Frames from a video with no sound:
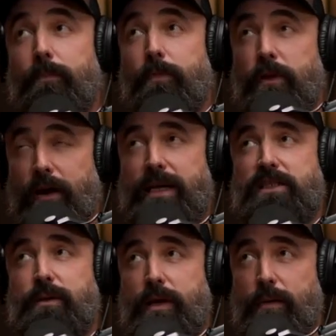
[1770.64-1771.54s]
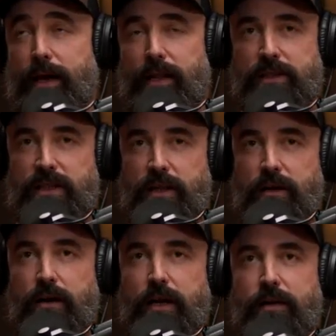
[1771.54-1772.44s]
there has to be a balance in
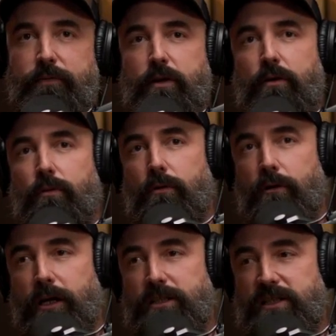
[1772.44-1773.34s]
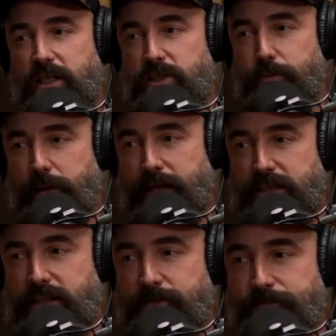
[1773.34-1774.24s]
there. Yeah. If you're in such a
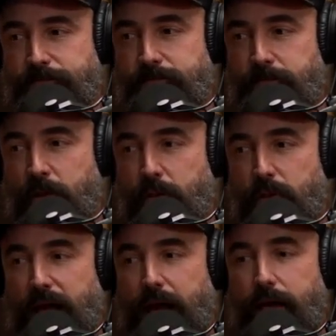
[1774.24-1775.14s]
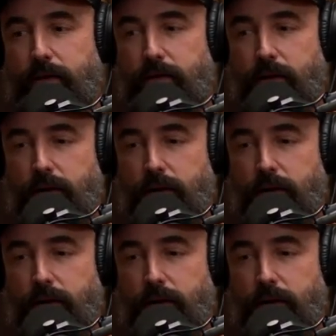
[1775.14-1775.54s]
place that